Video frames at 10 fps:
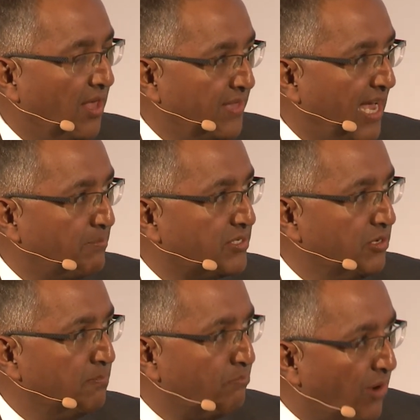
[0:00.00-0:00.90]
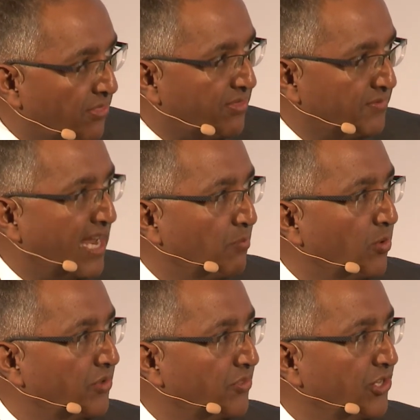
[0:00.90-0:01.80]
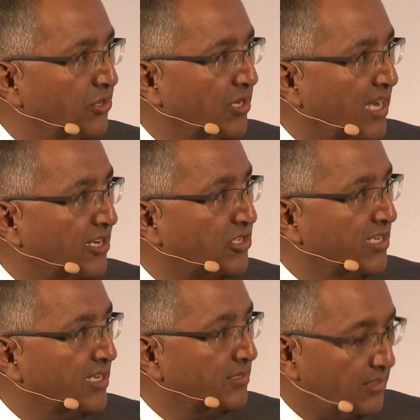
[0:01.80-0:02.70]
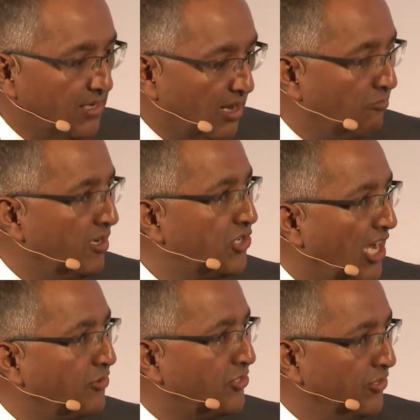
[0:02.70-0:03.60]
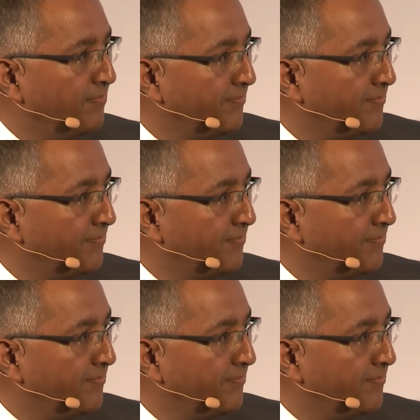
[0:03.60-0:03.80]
and the absolute breadth of network that you could actually reach out to.